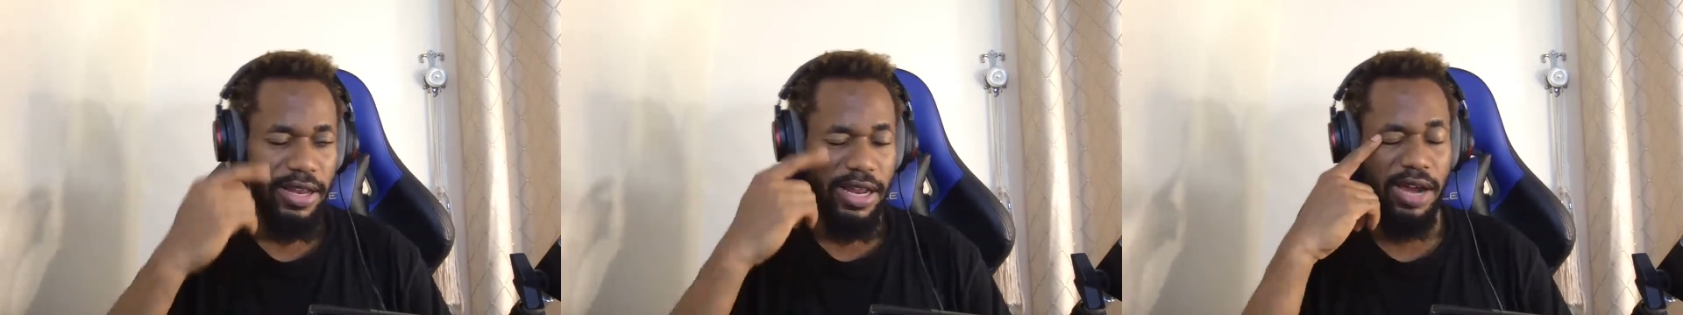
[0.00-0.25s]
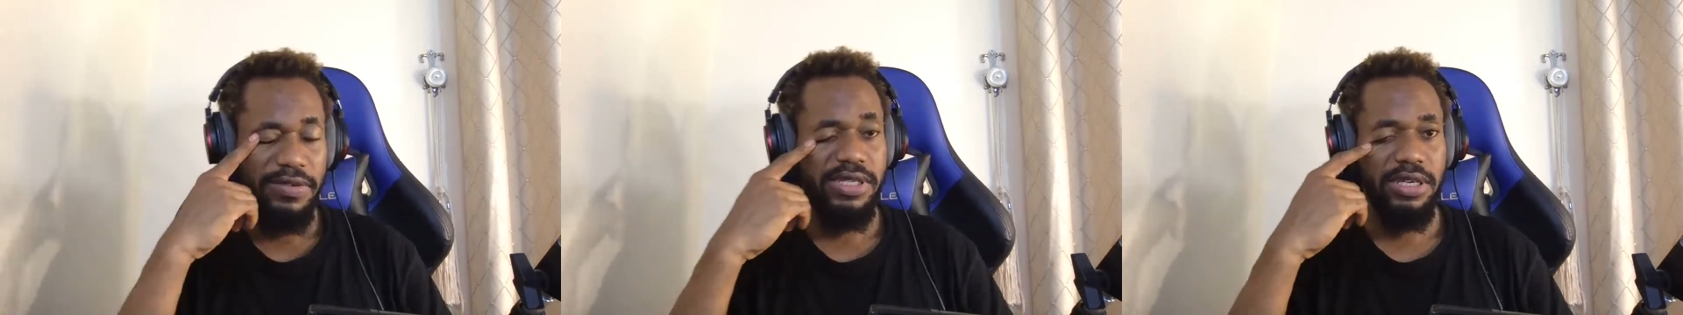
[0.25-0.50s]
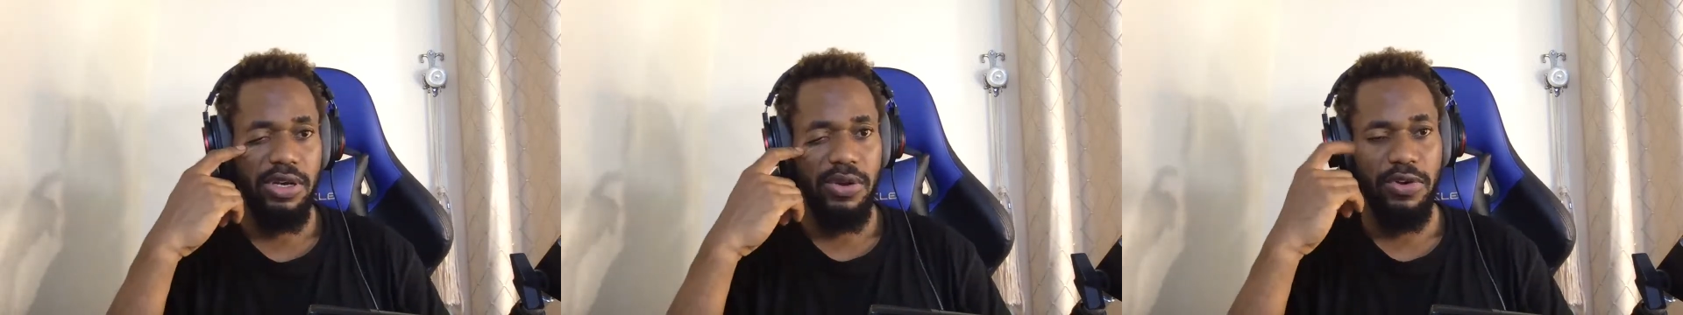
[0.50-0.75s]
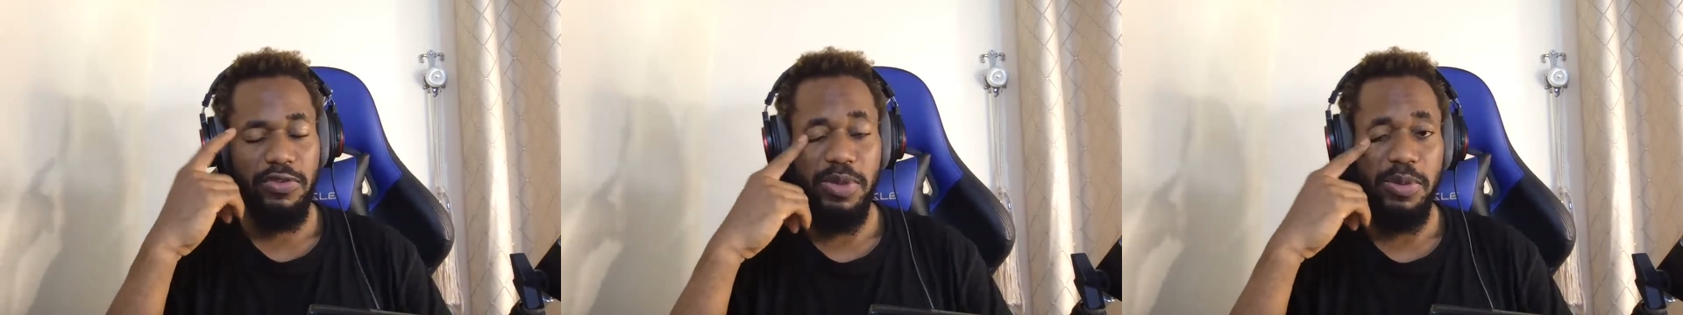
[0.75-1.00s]
Now, I've seen a
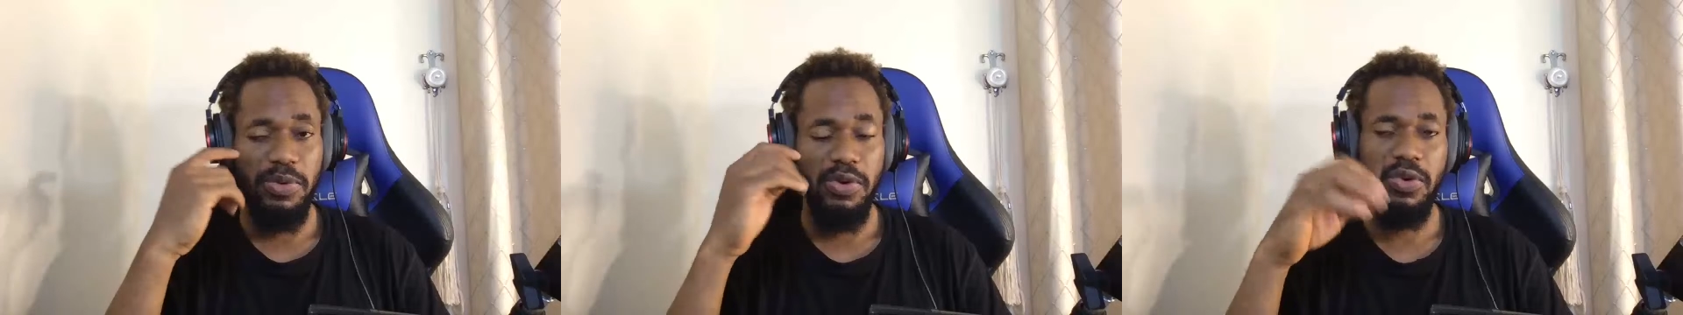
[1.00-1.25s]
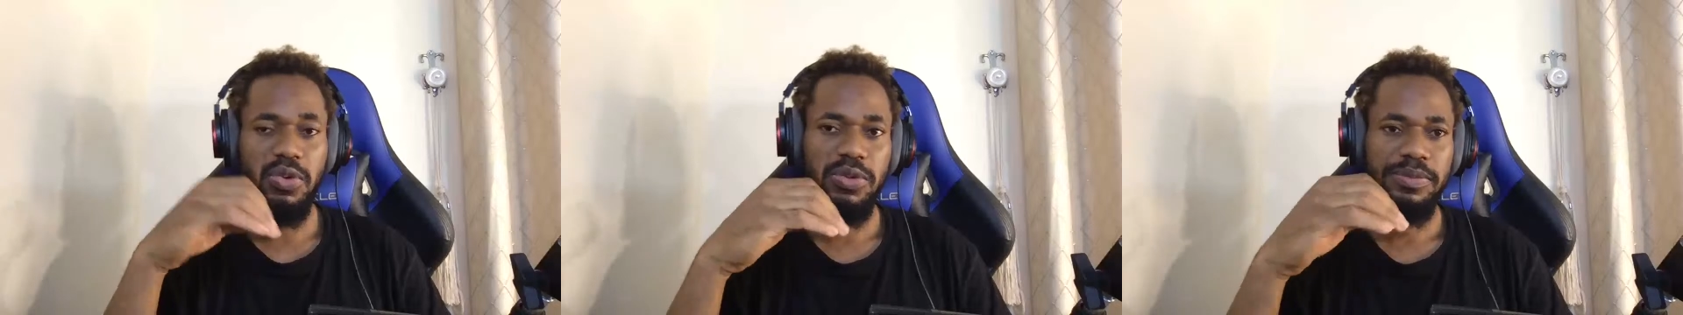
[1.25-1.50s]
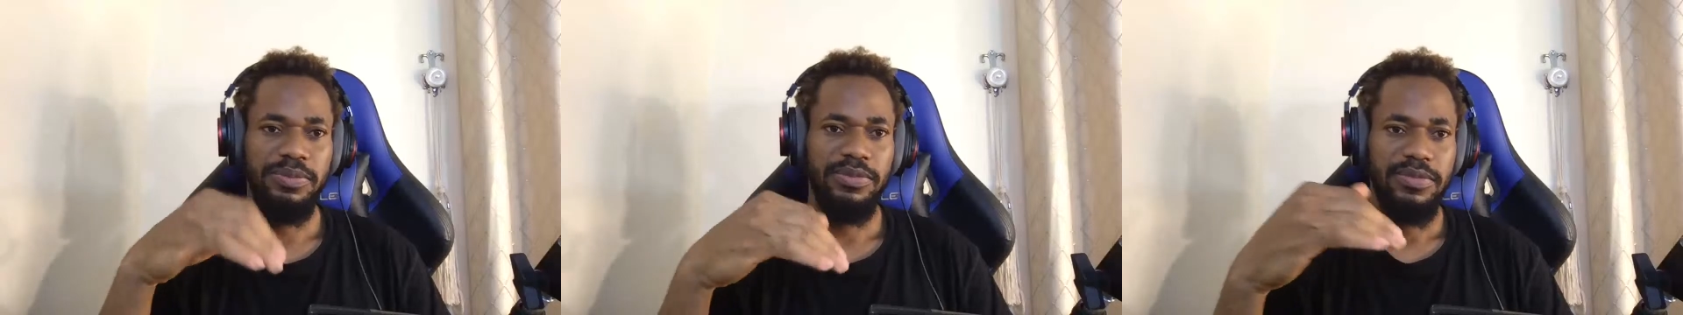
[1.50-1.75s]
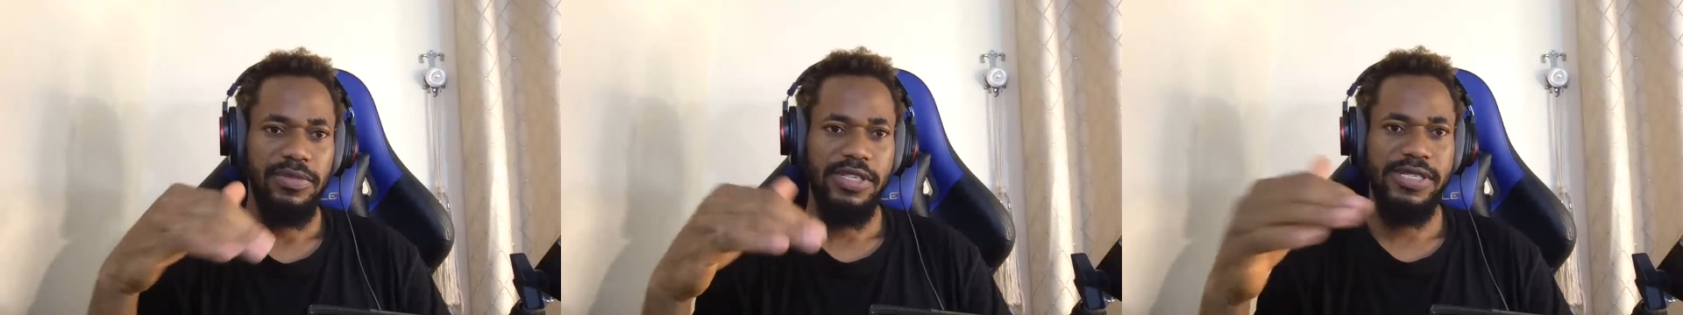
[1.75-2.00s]
lot of people who
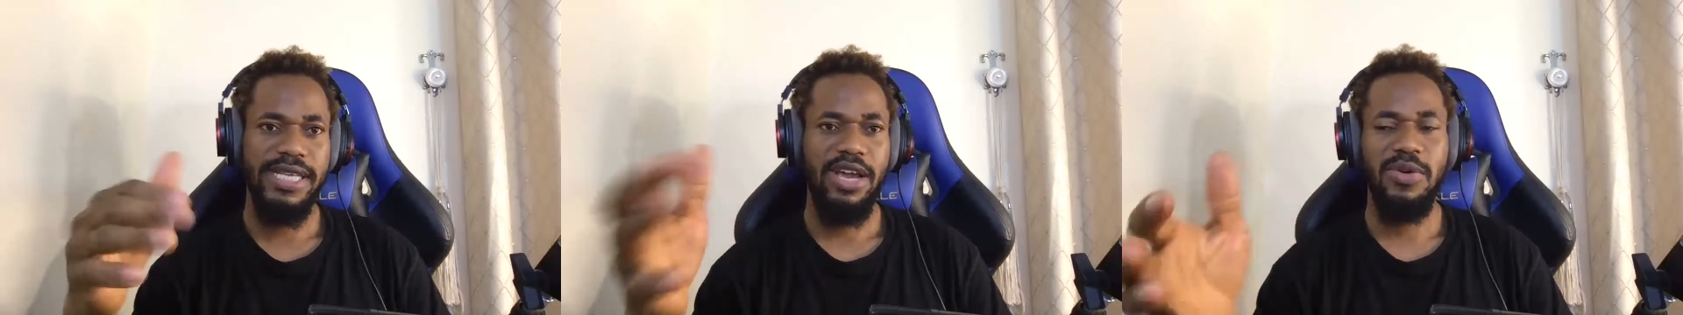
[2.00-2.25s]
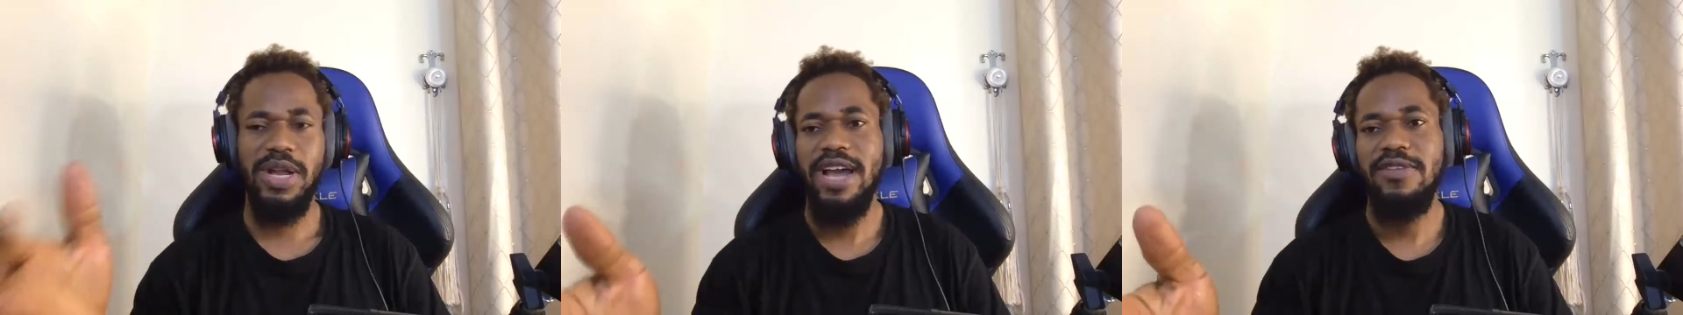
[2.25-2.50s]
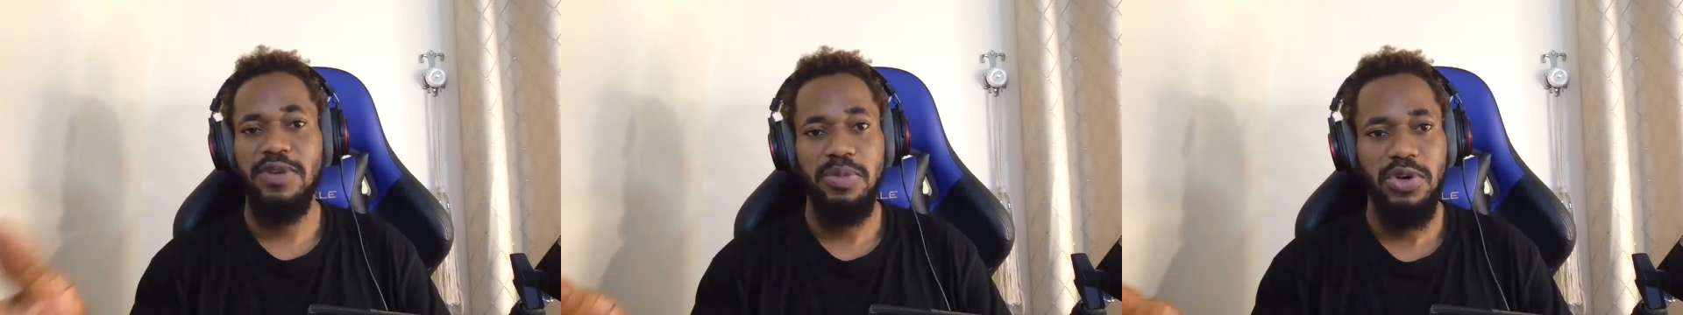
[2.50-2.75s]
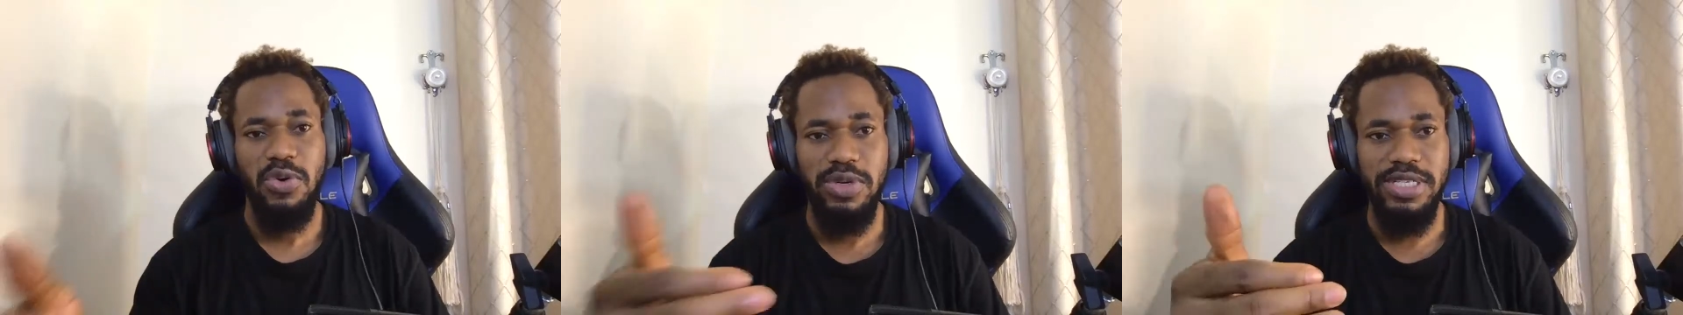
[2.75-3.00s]
sell Canva Pro
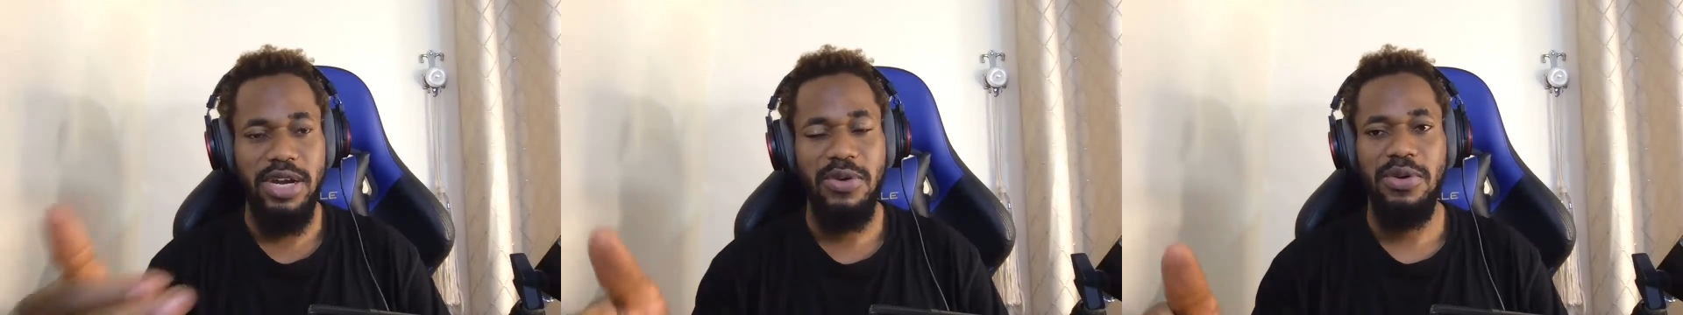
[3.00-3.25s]
who tell you,